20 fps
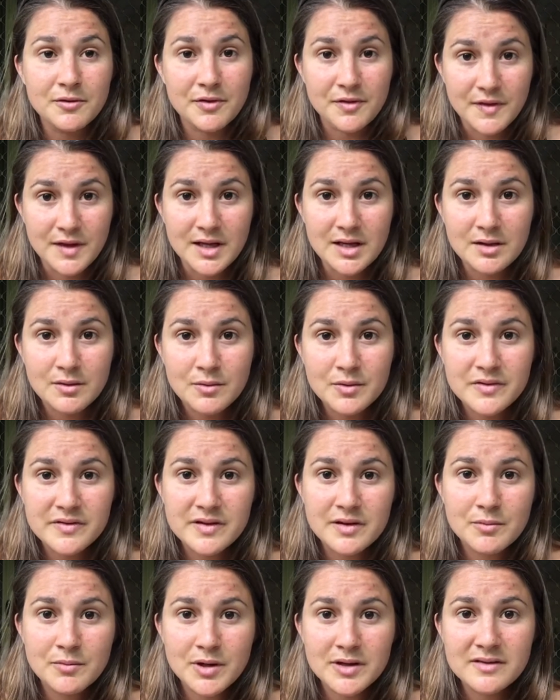thing was
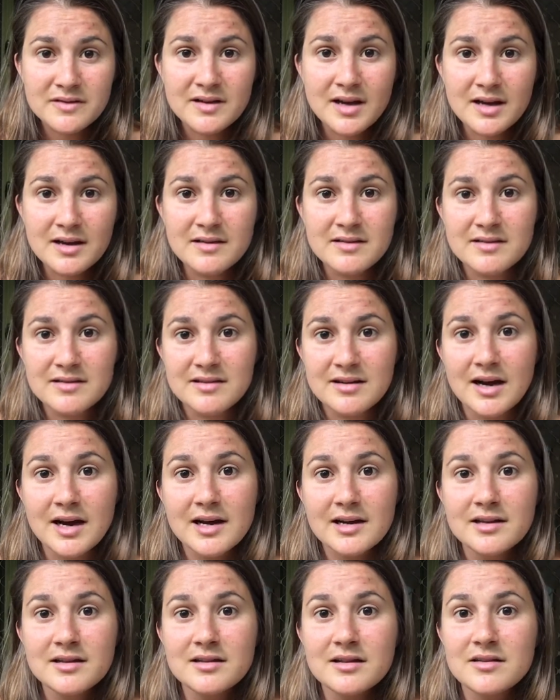that once I
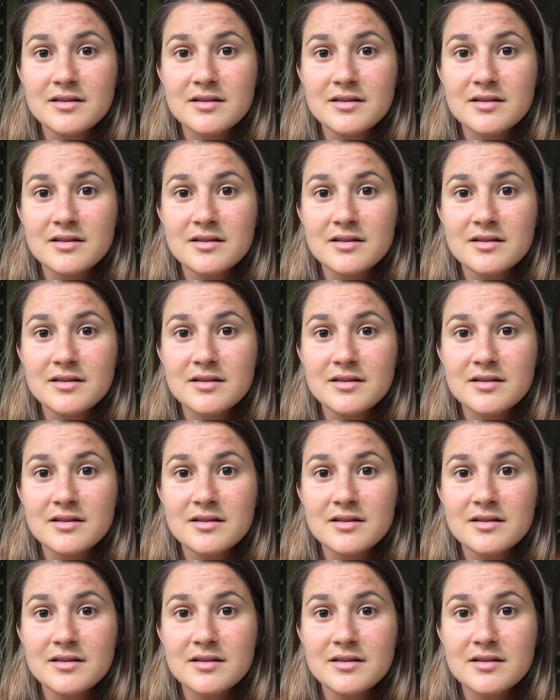started